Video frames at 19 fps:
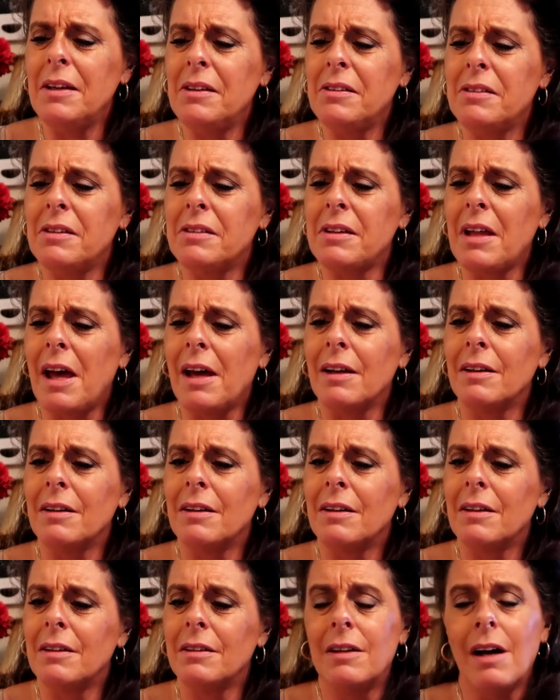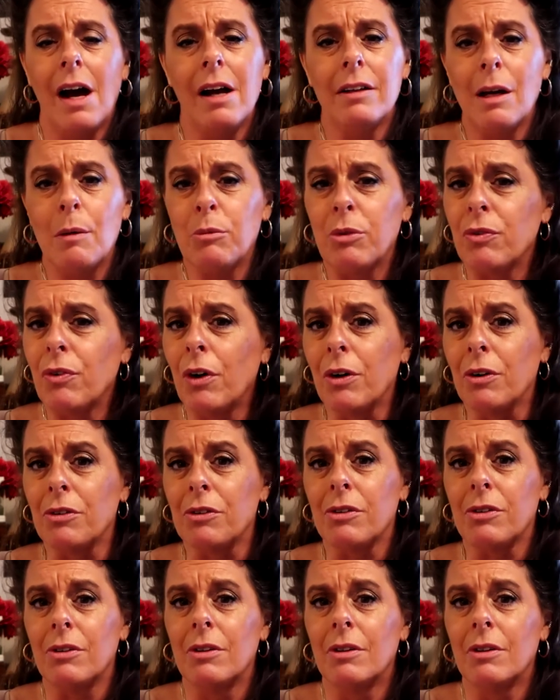is that God comes first.